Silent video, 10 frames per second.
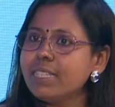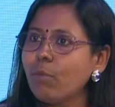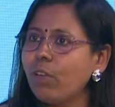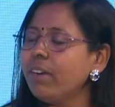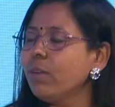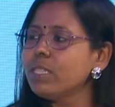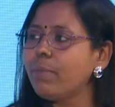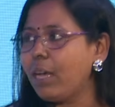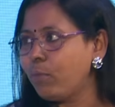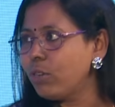the monitoring was a
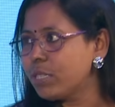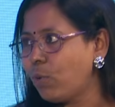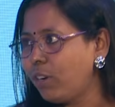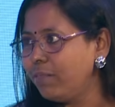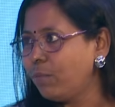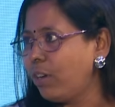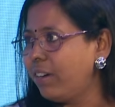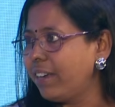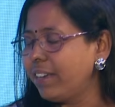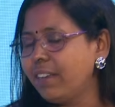black box
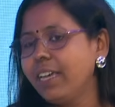monitoring.